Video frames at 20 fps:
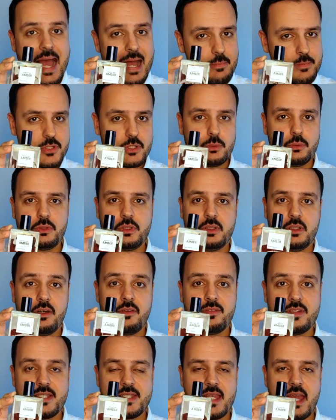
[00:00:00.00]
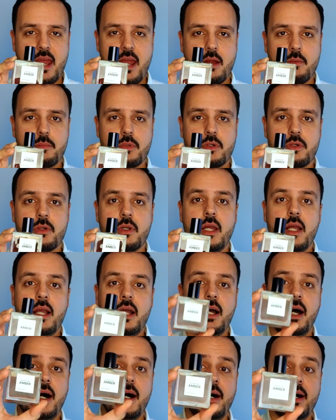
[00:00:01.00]
Absolutely love this amber.
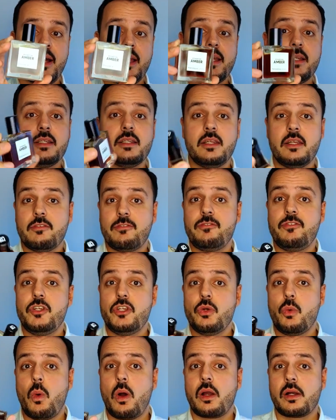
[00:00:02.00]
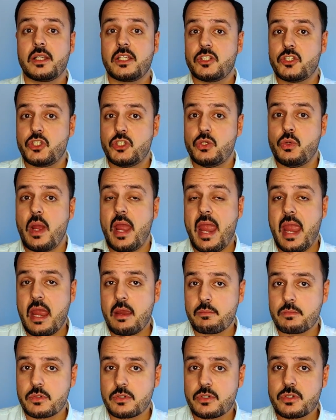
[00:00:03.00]
And if you are into
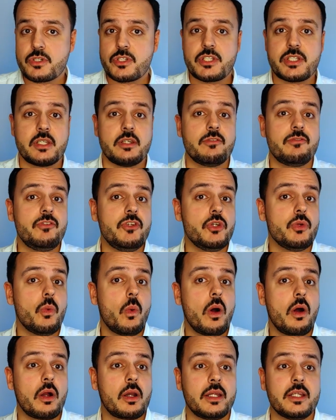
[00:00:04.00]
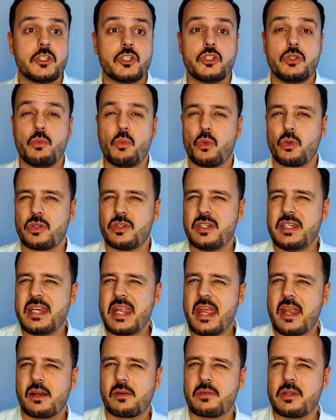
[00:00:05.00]
ambers, if you are into more
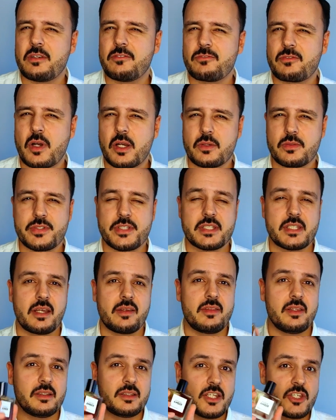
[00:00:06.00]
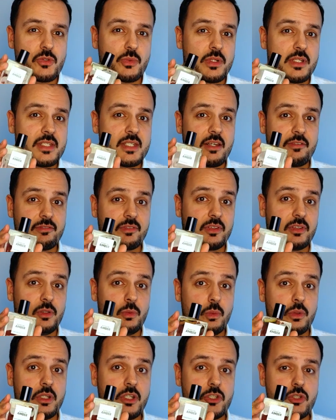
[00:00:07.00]
daring fragrances, I think this one is
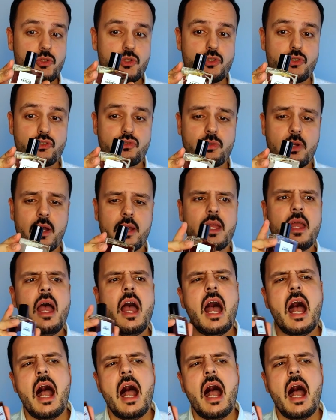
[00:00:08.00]
definitely one that you should try.